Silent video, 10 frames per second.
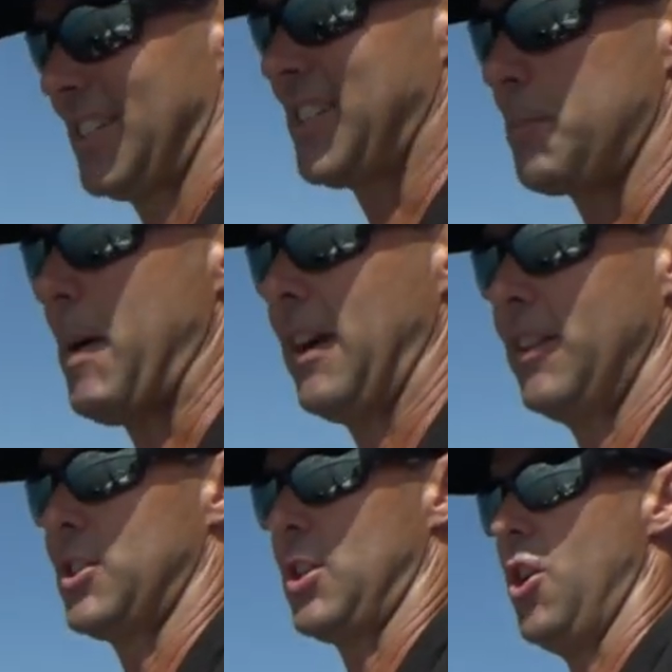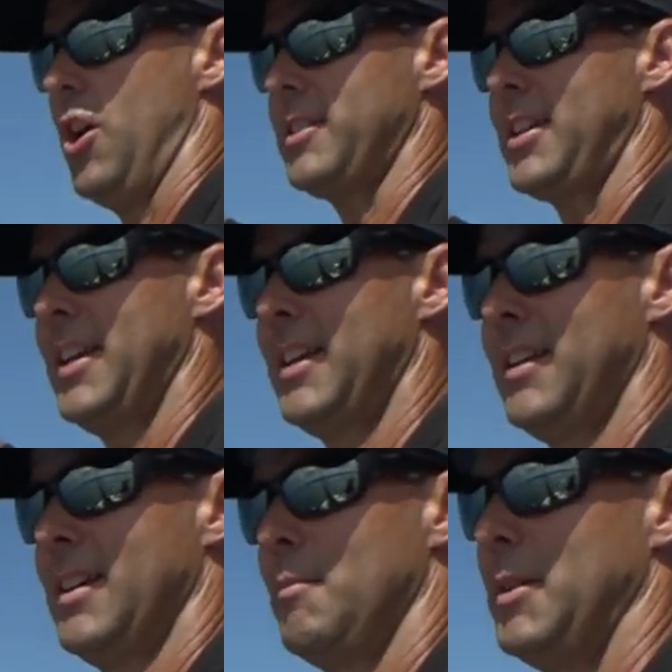stick bait of this size.
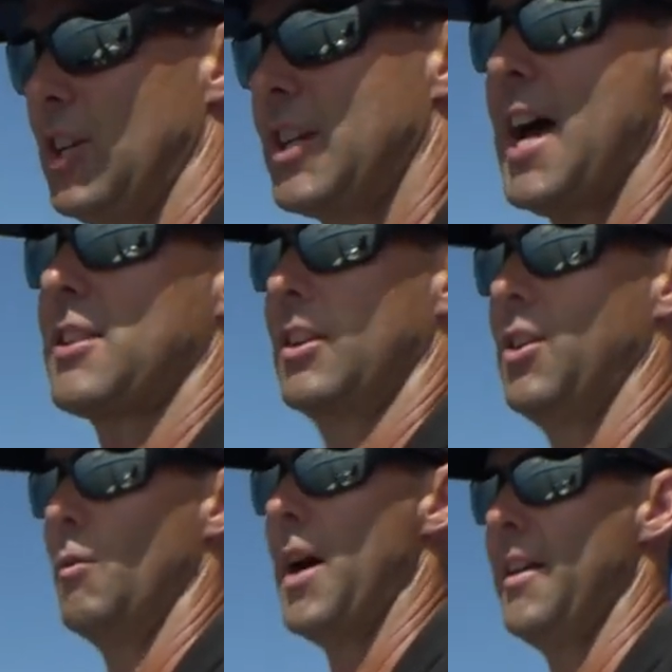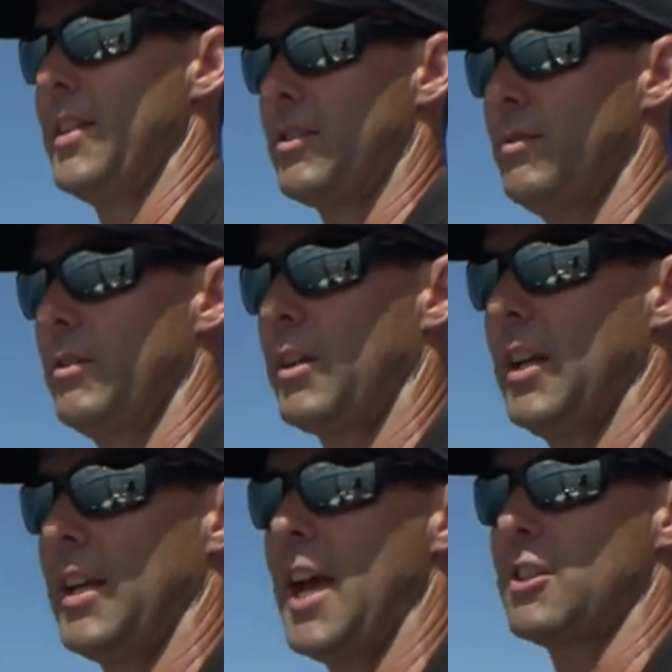You can cast a long way, and that's a real key
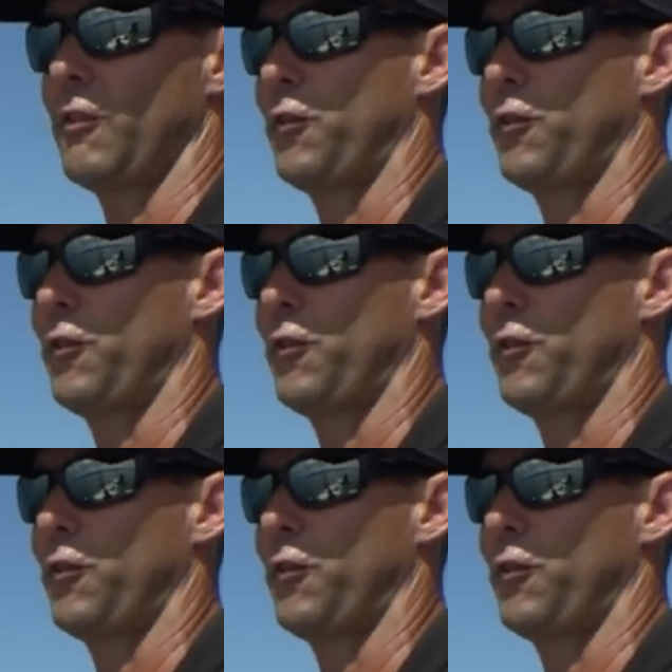to catching